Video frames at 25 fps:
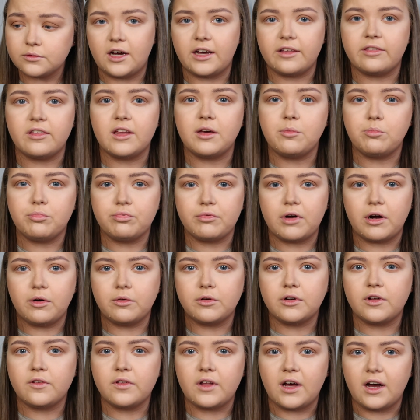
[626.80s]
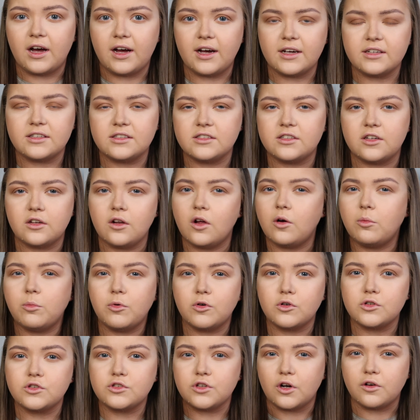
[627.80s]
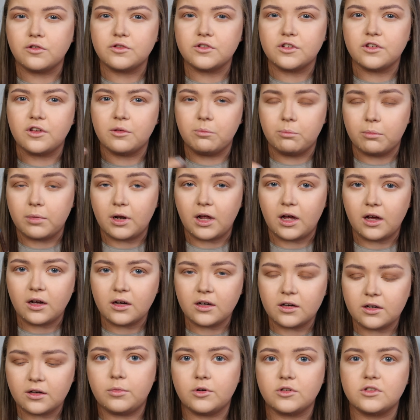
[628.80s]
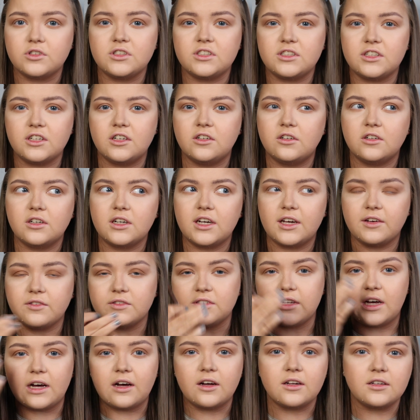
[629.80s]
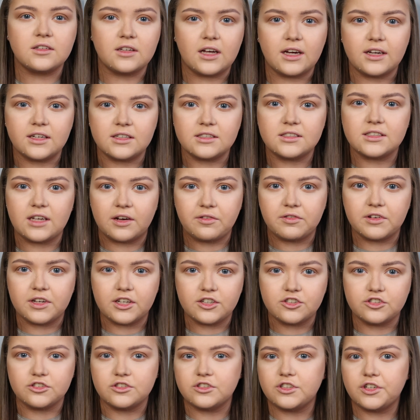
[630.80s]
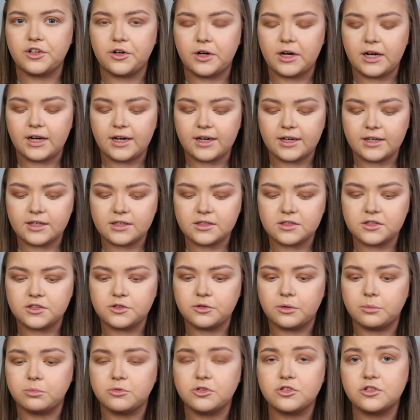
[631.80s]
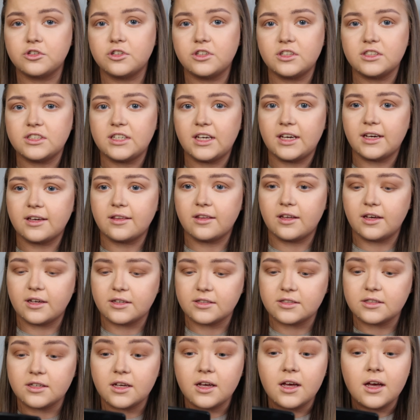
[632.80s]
I think brown on the eyes is a lot more softer than black, but still gives that nice definition to your eyes. So I'm just going to take this